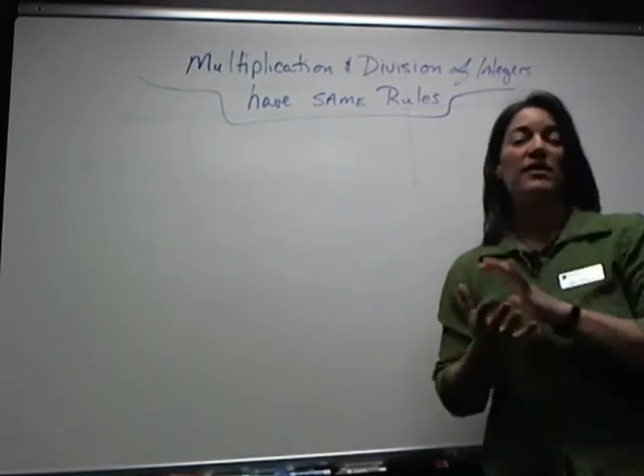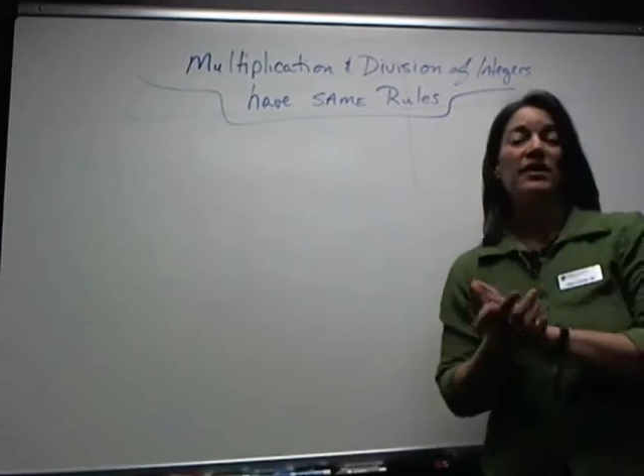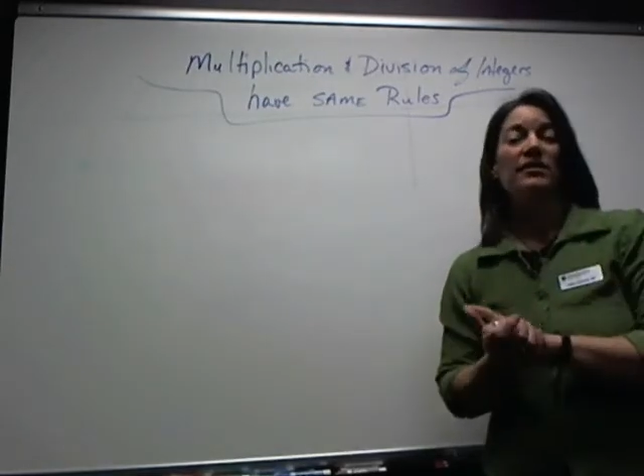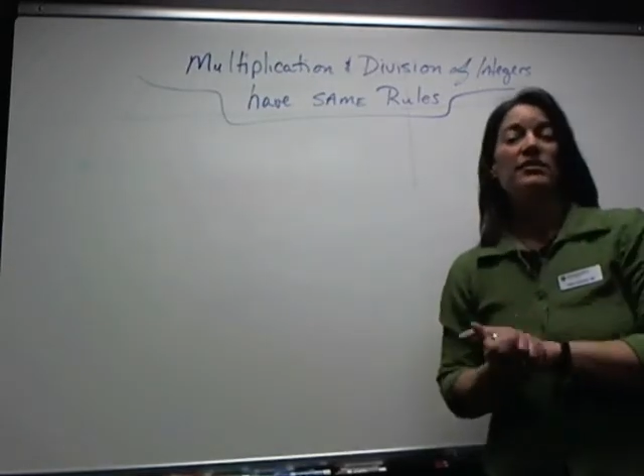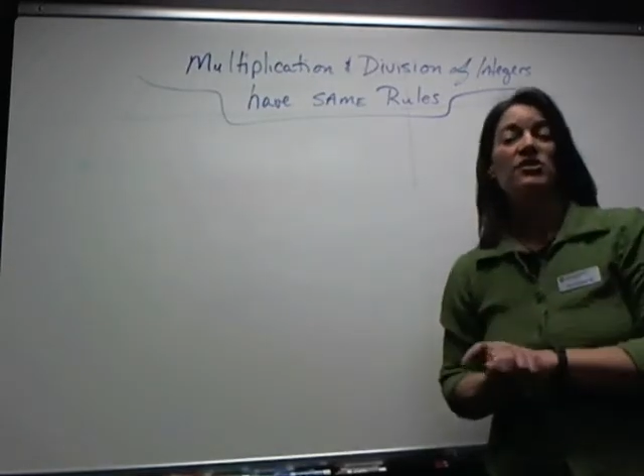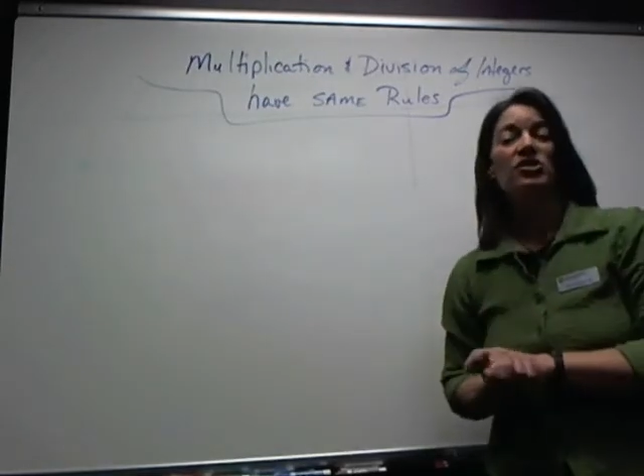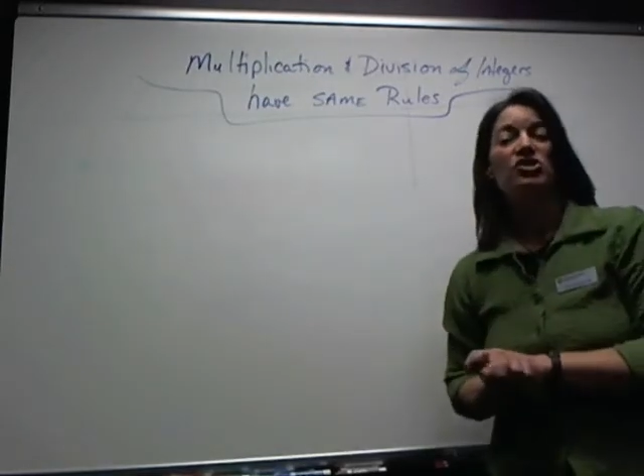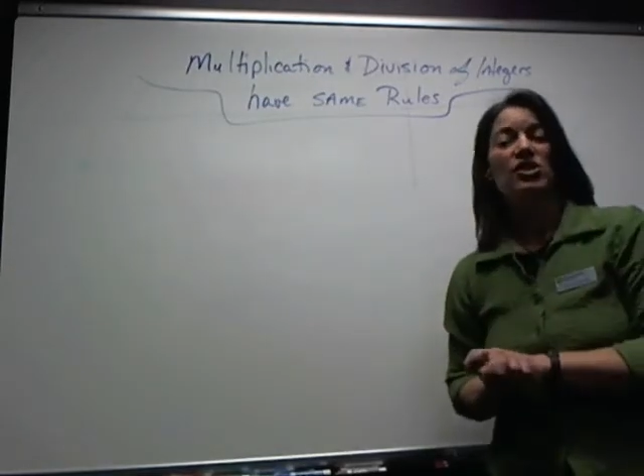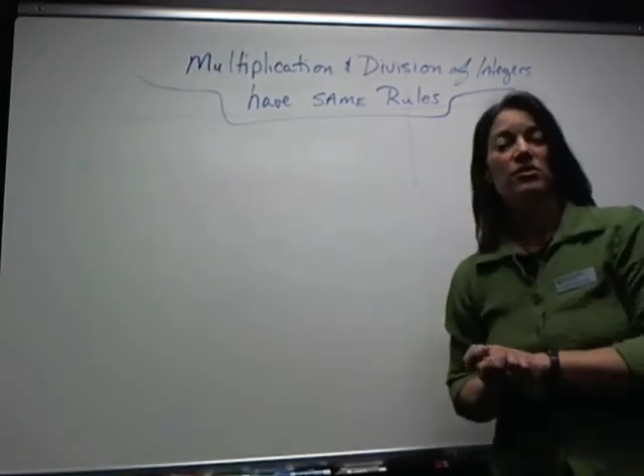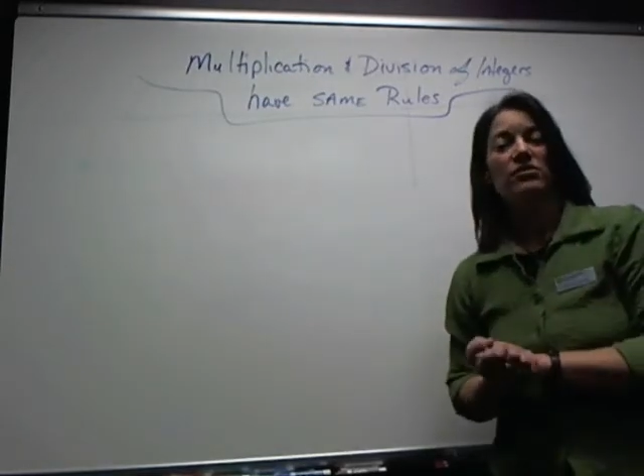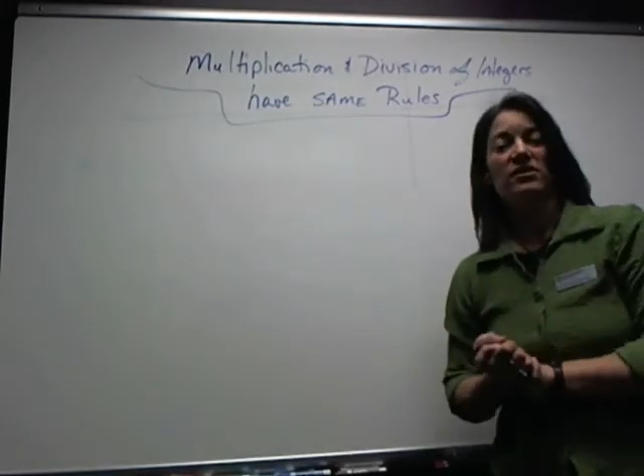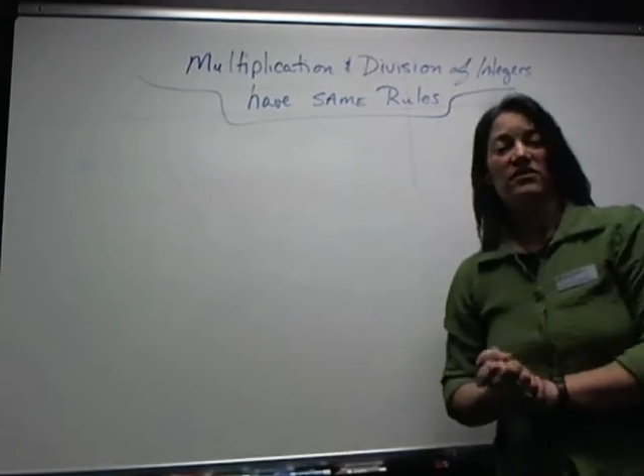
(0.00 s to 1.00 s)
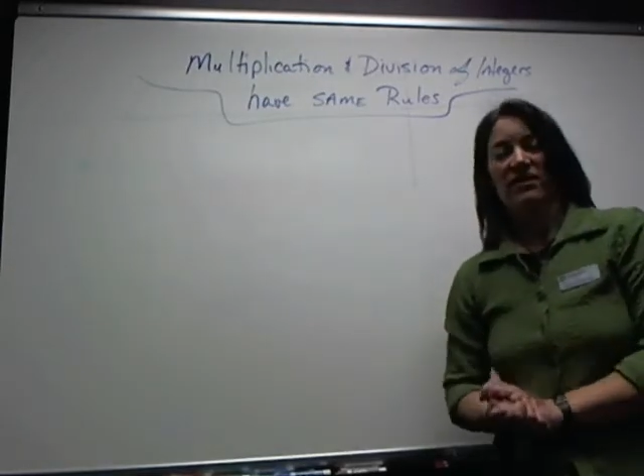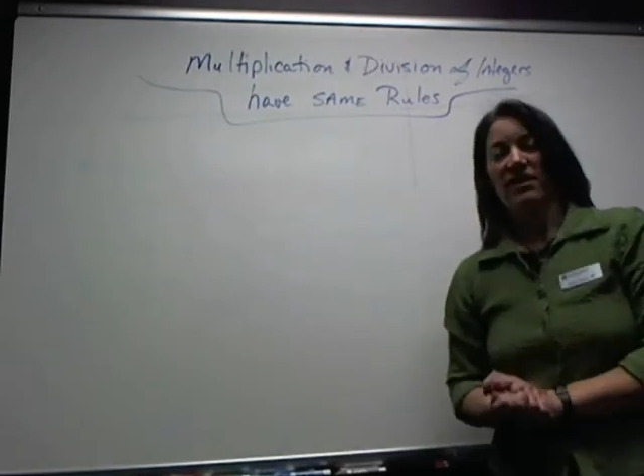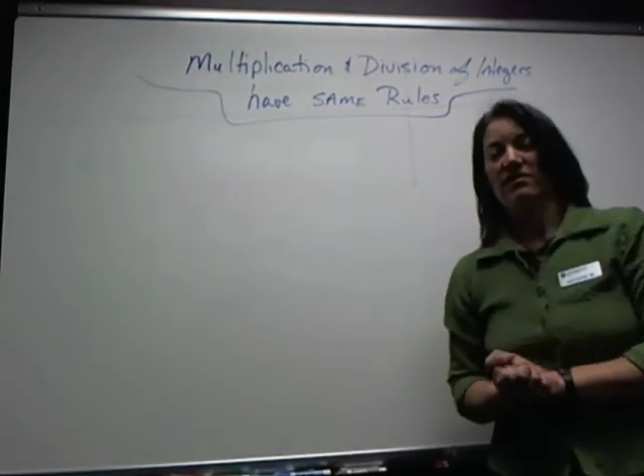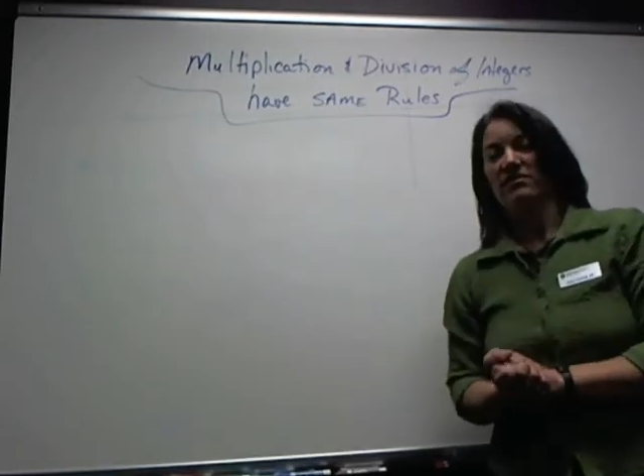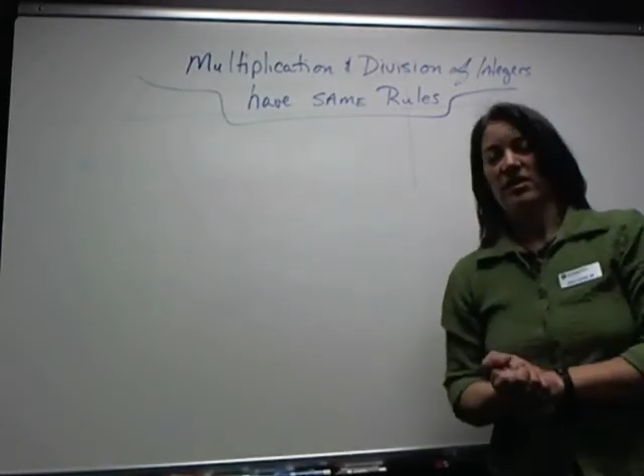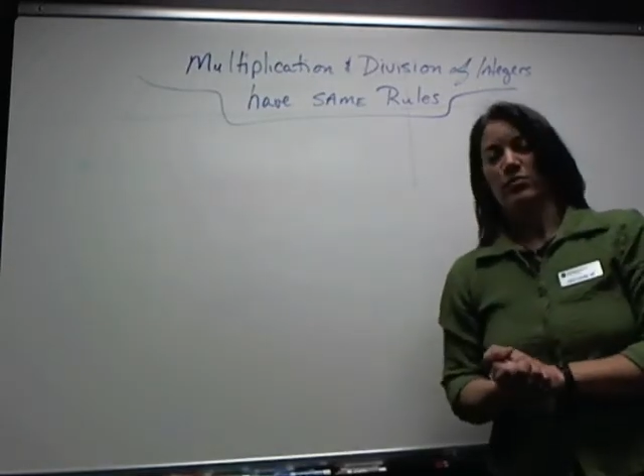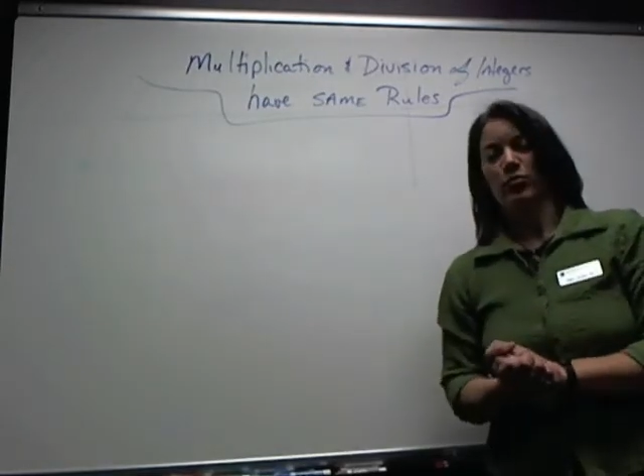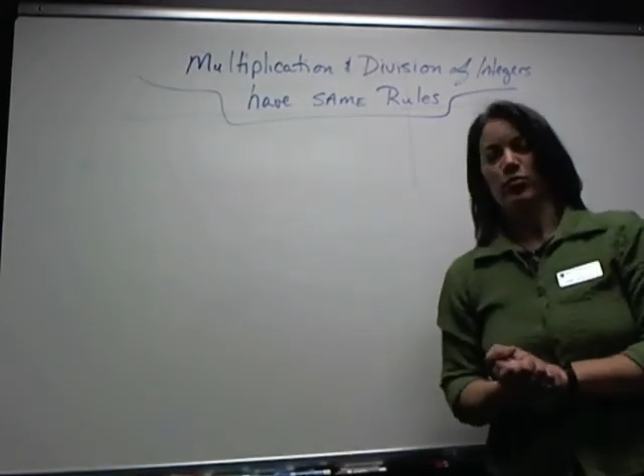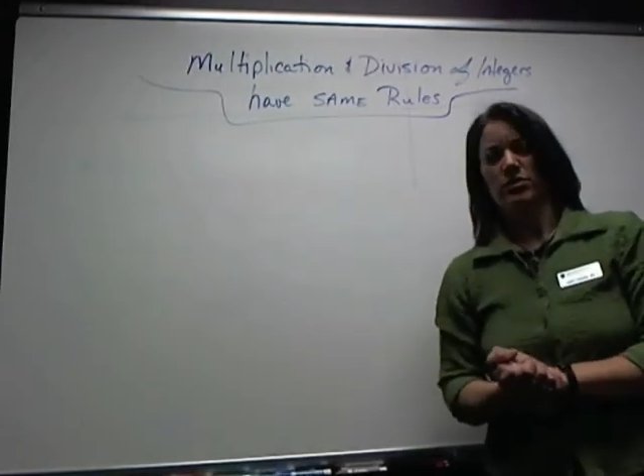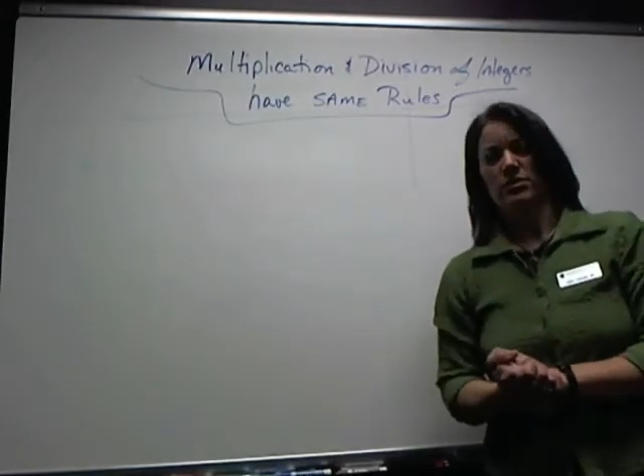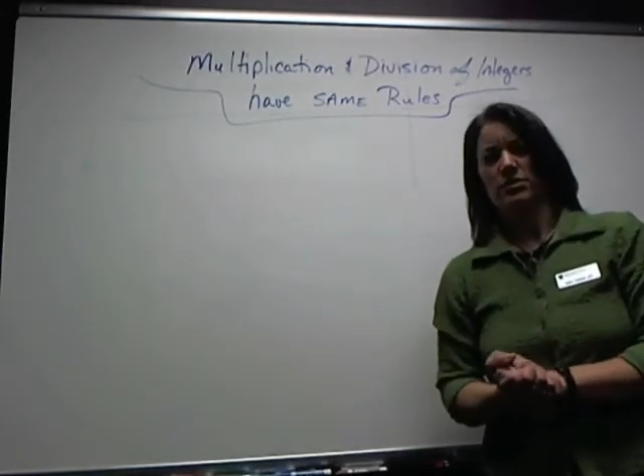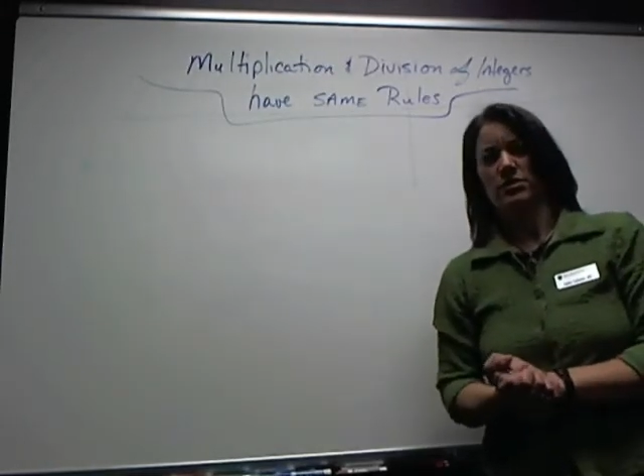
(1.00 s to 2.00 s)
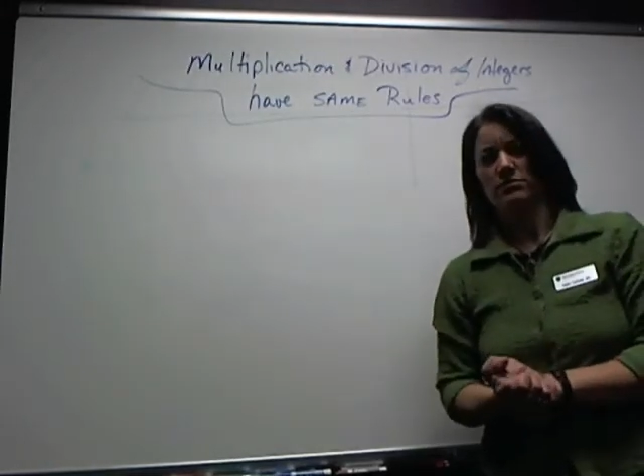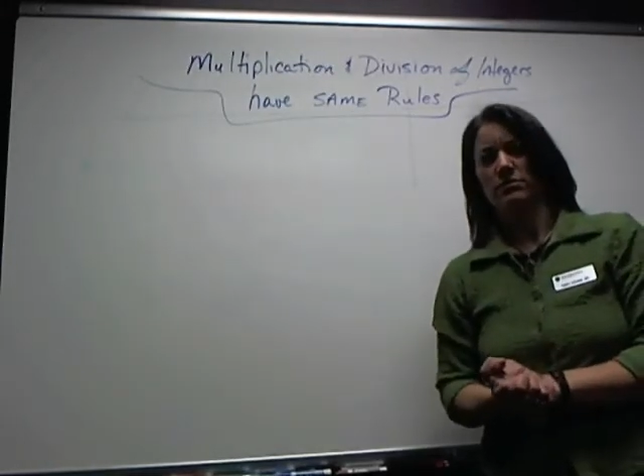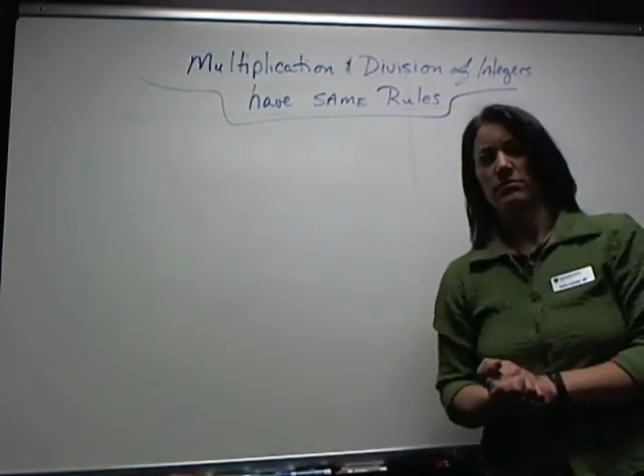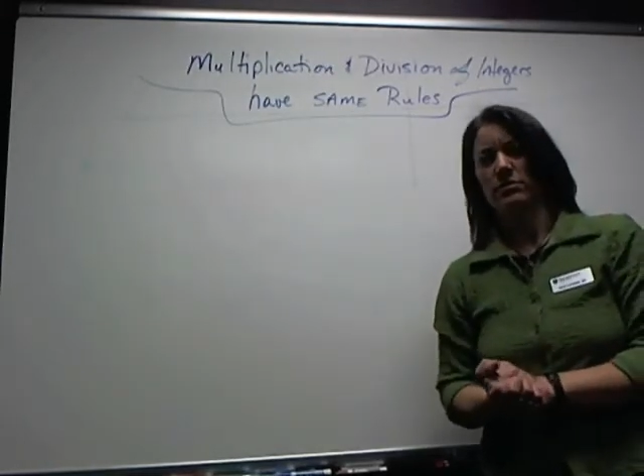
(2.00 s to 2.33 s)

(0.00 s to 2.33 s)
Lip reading: they at least share the exact same rules.